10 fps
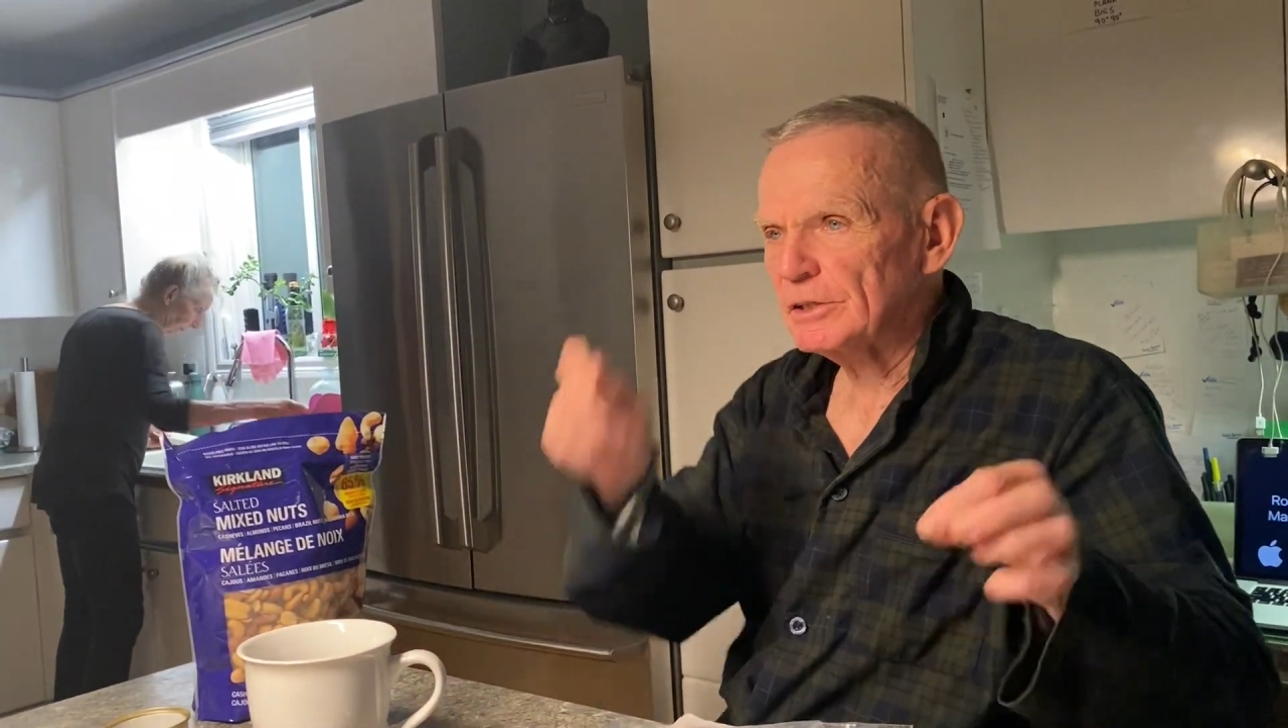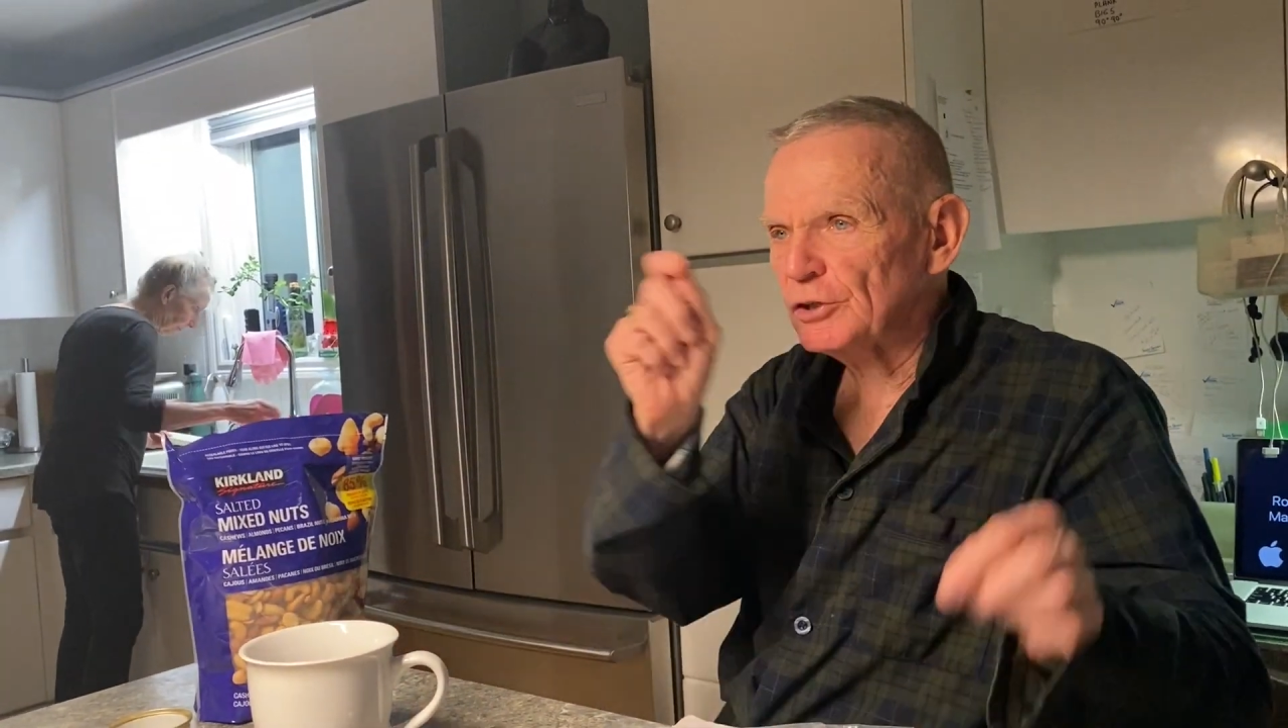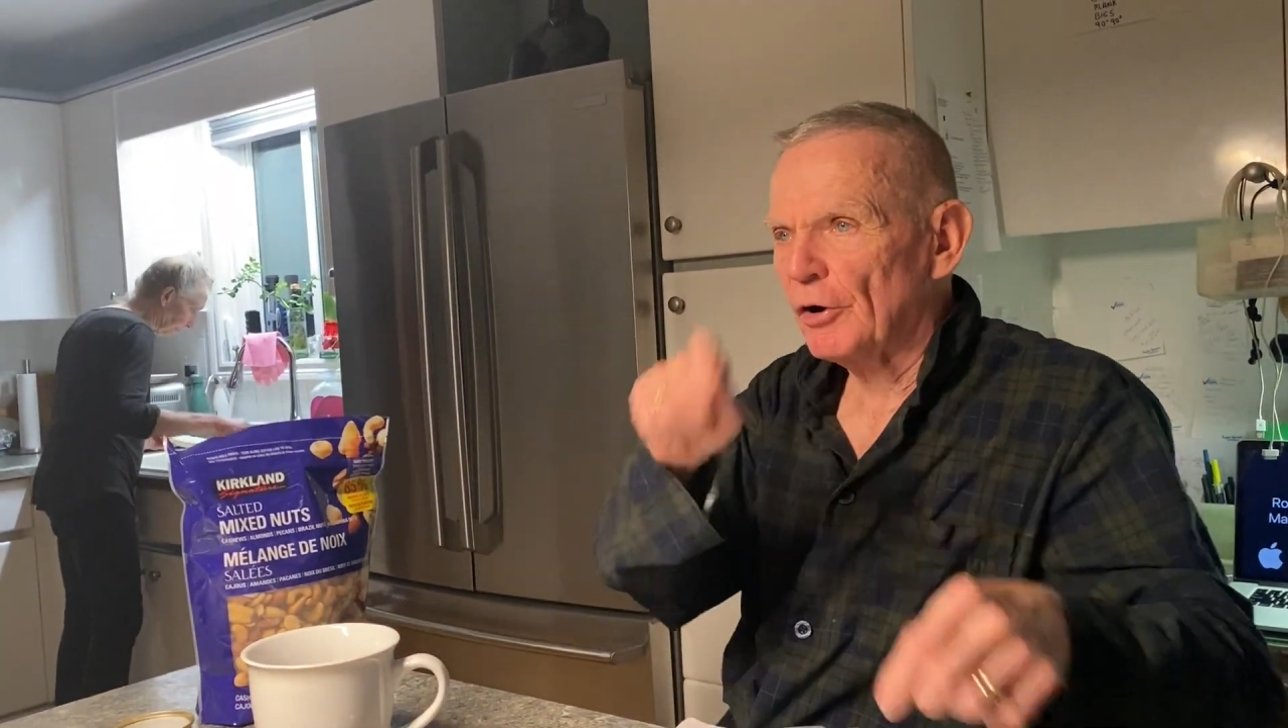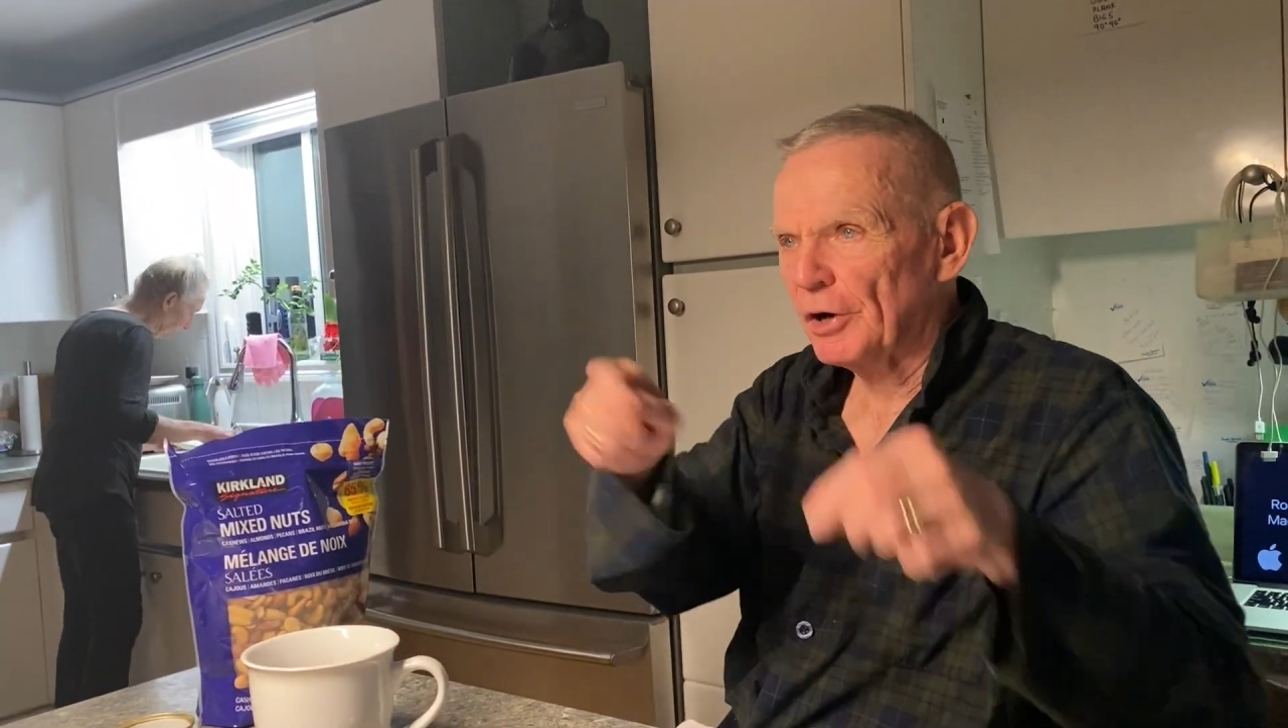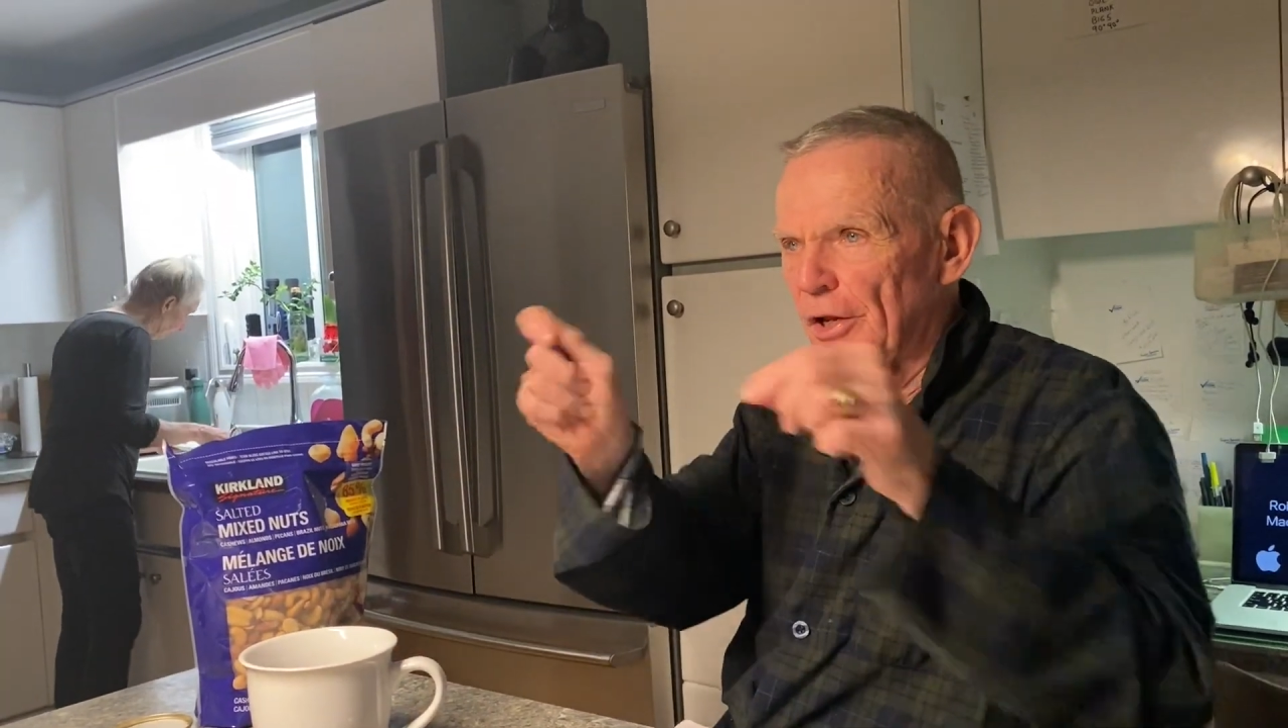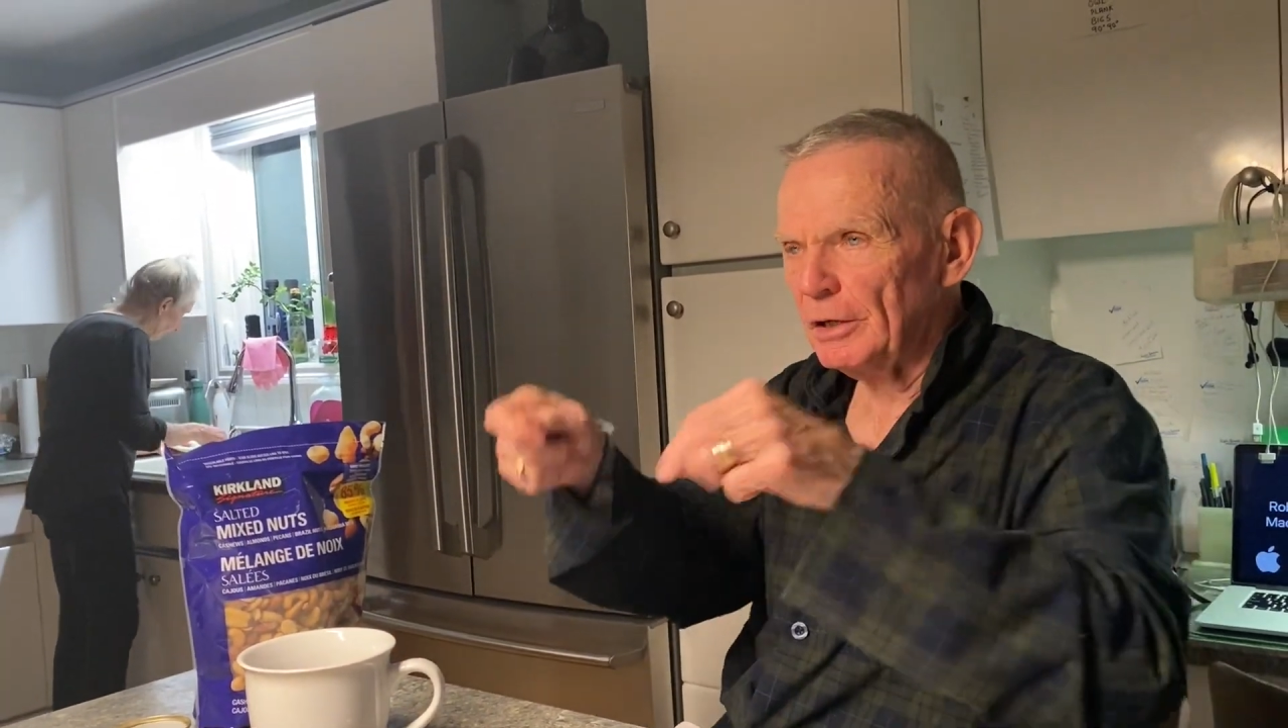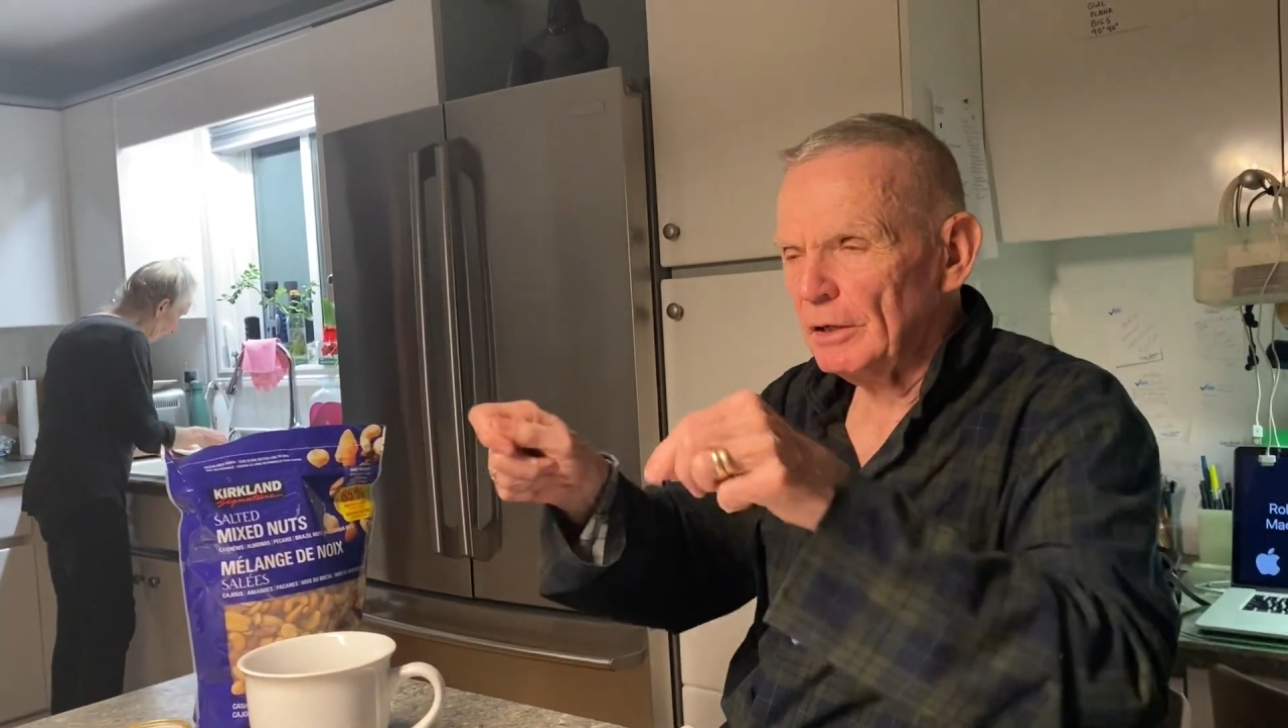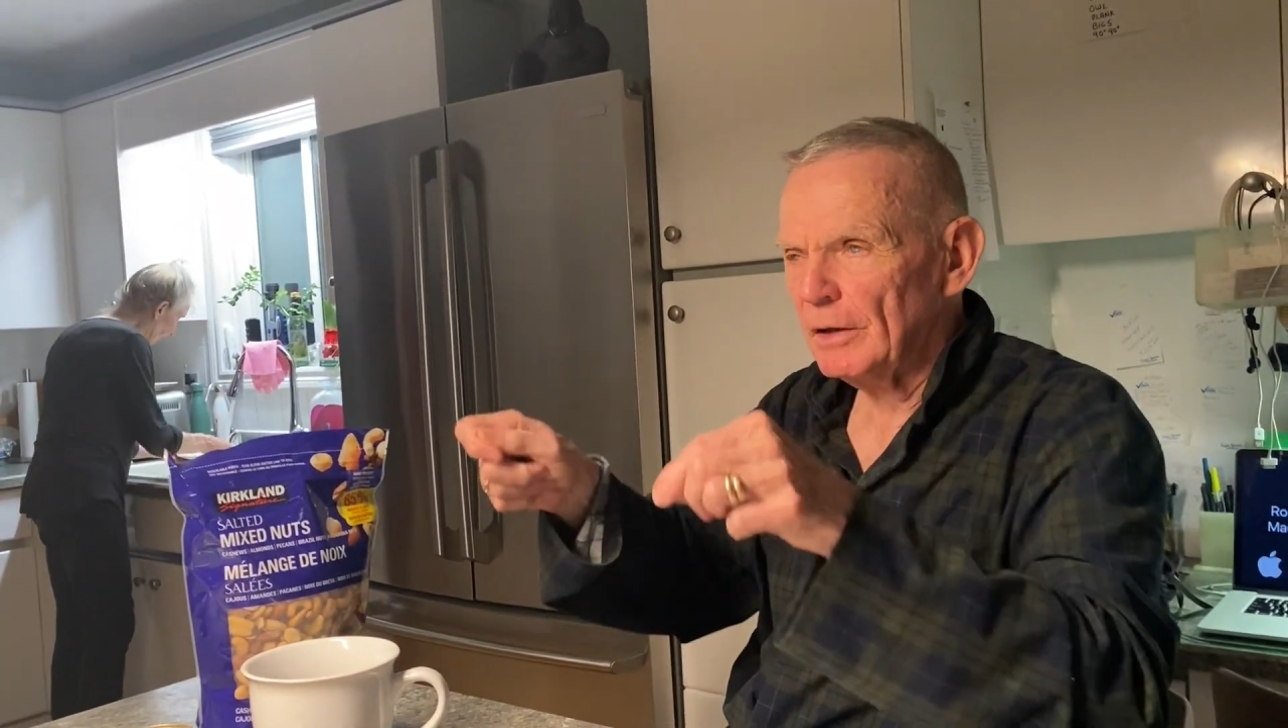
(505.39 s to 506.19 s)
sort it.